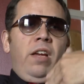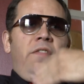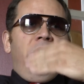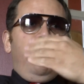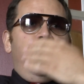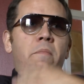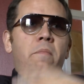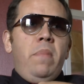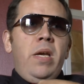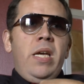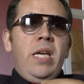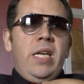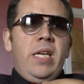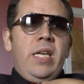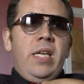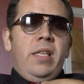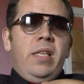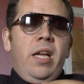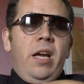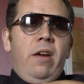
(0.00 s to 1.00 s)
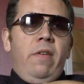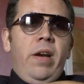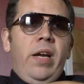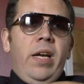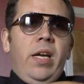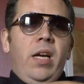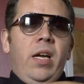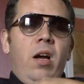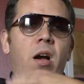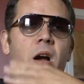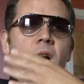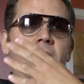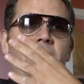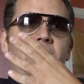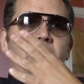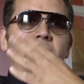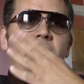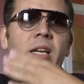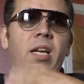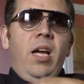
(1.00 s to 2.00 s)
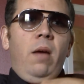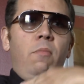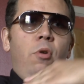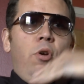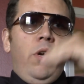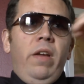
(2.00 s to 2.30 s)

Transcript: for me, Derek. I didn't come looking